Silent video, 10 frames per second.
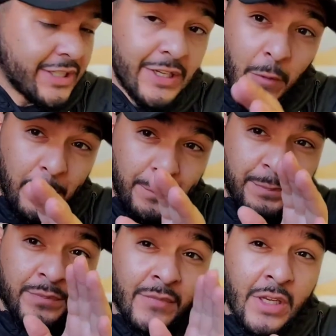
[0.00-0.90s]
So,
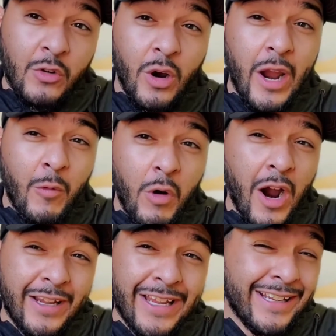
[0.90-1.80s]

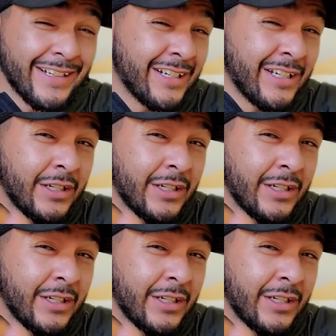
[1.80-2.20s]
KrayonnRocket,